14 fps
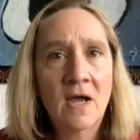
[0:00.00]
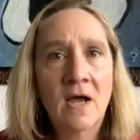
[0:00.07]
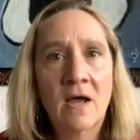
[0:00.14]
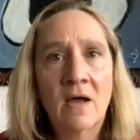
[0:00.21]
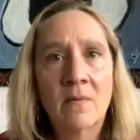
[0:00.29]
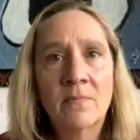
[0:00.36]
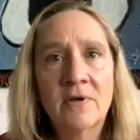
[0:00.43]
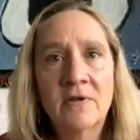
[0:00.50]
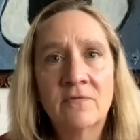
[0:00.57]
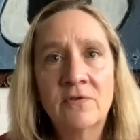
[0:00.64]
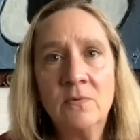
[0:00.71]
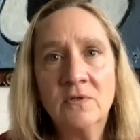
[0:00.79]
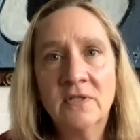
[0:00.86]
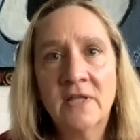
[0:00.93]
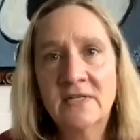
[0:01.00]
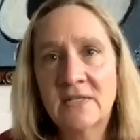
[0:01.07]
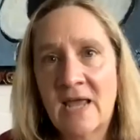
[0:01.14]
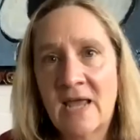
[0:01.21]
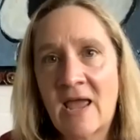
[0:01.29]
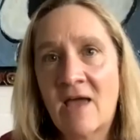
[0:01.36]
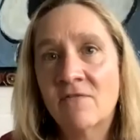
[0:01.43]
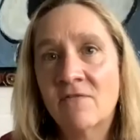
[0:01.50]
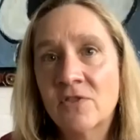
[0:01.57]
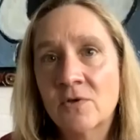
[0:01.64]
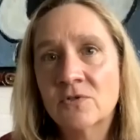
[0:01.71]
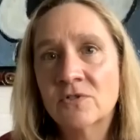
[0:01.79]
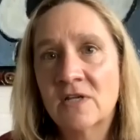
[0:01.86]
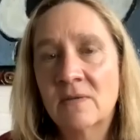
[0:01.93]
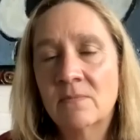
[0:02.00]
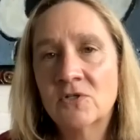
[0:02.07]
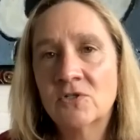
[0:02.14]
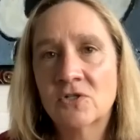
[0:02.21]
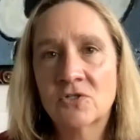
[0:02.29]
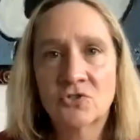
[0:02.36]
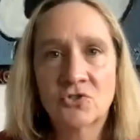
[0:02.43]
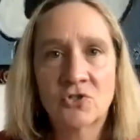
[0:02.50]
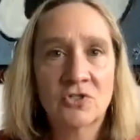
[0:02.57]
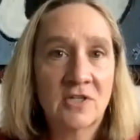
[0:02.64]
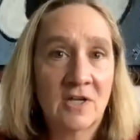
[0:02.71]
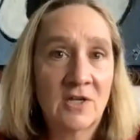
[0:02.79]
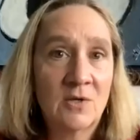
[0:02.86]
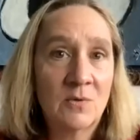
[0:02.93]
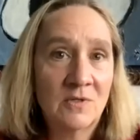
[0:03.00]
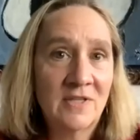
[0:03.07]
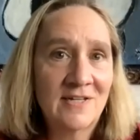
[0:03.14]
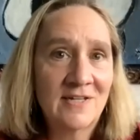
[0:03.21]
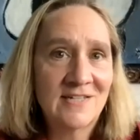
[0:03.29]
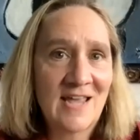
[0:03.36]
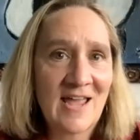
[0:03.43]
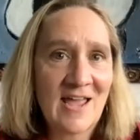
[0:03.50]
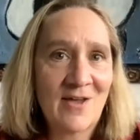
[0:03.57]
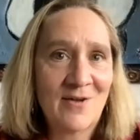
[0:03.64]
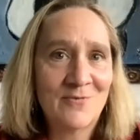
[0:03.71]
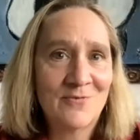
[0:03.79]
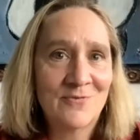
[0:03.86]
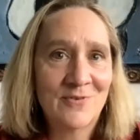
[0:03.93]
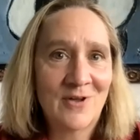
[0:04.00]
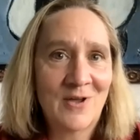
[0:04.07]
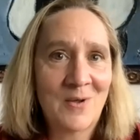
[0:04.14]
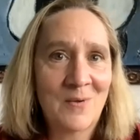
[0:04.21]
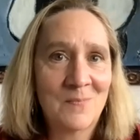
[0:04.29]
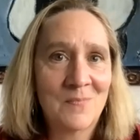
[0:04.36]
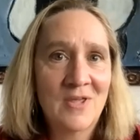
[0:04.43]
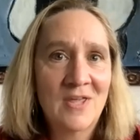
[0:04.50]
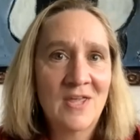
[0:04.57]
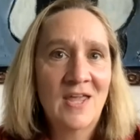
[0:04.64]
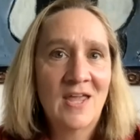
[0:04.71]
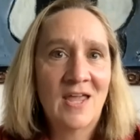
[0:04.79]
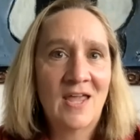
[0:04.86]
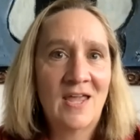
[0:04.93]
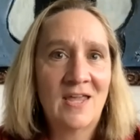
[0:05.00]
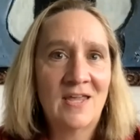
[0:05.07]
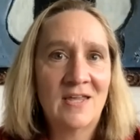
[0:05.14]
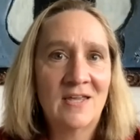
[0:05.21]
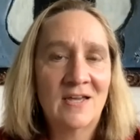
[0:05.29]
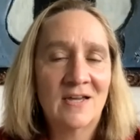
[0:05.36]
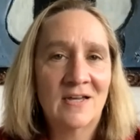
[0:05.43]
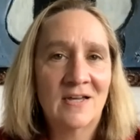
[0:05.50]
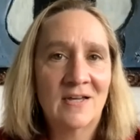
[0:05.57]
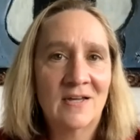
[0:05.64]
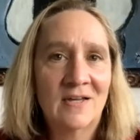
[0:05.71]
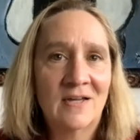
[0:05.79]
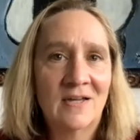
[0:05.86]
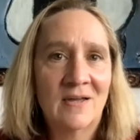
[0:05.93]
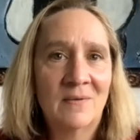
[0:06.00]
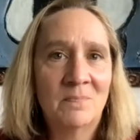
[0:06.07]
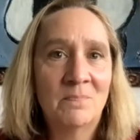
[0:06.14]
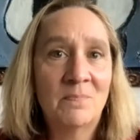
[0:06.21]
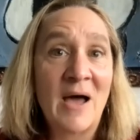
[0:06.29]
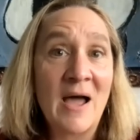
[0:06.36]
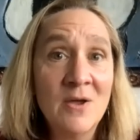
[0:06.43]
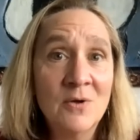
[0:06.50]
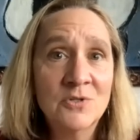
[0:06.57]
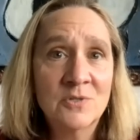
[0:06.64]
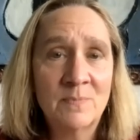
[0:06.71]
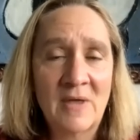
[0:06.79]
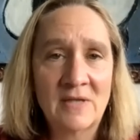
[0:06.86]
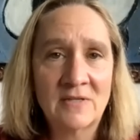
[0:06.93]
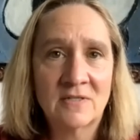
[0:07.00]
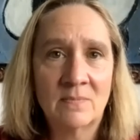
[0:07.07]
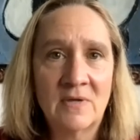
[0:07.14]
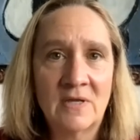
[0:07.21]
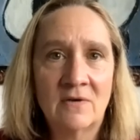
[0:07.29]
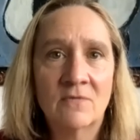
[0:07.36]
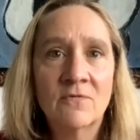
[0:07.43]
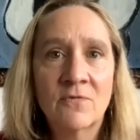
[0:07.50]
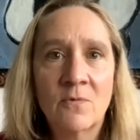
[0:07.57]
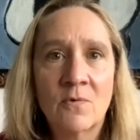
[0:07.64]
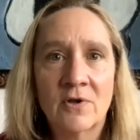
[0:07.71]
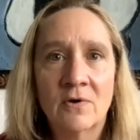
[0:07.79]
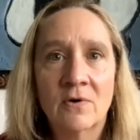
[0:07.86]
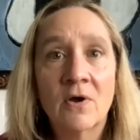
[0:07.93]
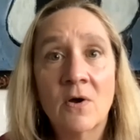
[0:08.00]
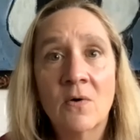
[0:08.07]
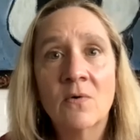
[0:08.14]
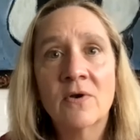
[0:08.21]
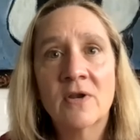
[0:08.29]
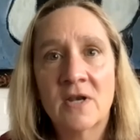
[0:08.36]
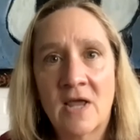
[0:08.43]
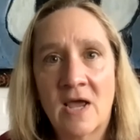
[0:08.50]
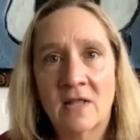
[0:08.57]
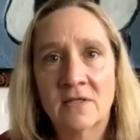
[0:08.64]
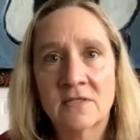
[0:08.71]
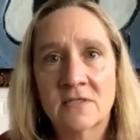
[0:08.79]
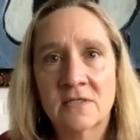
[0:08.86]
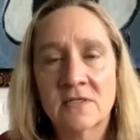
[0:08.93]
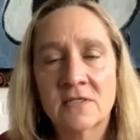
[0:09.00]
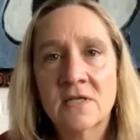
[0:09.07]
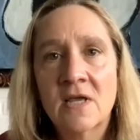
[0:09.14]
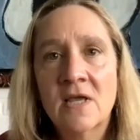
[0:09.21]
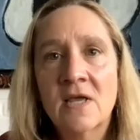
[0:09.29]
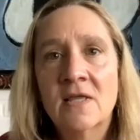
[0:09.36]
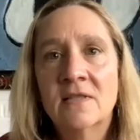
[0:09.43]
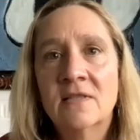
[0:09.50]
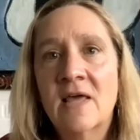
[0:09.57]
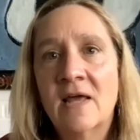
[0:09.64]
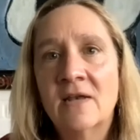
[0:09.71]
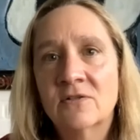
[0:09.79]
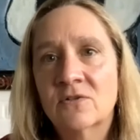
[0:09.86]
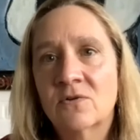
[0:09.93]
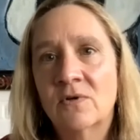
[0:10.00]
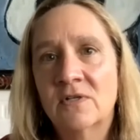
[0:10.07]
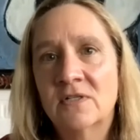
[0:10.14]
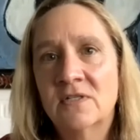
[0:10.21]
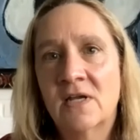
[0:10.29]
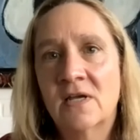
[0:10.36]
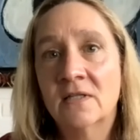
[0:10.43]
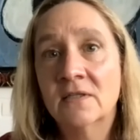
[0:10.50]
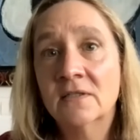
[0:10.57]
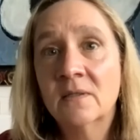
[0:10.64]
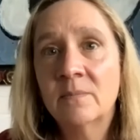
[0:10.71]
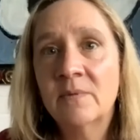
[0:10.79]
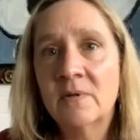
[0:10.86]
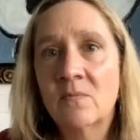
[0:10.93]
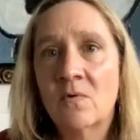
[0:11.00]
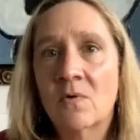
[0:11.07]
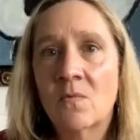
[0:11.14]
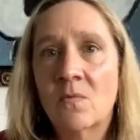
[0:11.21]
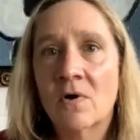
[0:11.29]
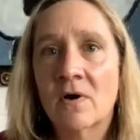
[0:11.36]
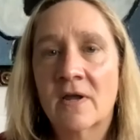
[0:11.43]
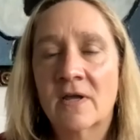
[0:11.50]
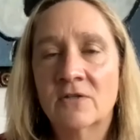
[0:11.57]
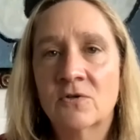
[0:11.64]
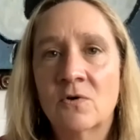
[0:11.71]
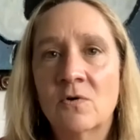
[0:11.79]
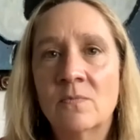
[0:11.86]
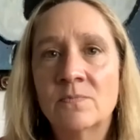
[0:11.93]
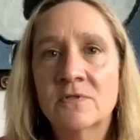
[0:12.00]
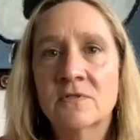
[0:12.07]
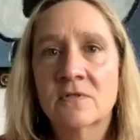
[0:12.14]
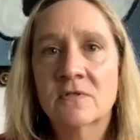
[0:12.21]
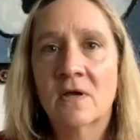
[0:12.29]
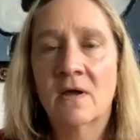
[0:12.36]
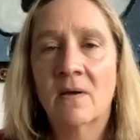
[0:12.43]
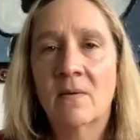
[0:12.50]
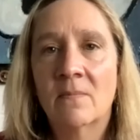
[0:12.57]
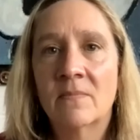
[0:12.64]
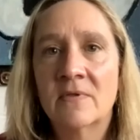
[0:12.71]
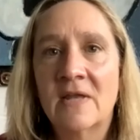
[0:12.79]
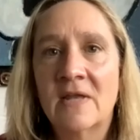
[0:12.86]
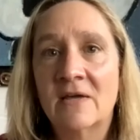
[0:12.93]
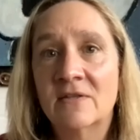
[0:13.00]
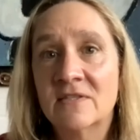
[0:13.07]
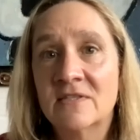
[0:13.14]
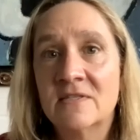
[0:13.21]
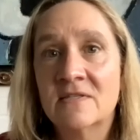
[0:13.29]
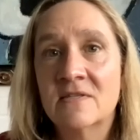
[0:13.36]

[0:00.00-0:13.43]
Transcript: But if you would like to have those images, just like you would like to have a biospecimen for your own analysis, that is going to take a little bit more work as hoops. Now,